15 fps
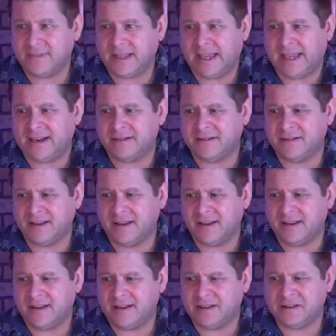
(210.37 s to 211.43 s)
and
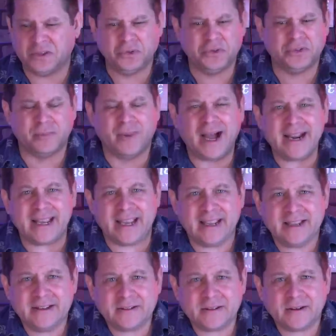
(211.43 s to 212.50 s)
lose money?
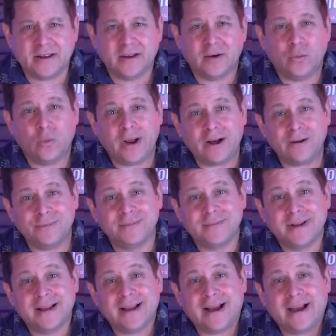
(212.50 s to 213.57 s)
Well,
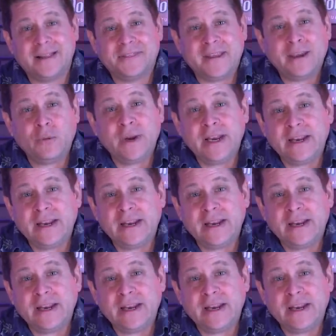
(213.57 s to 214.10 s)
I think we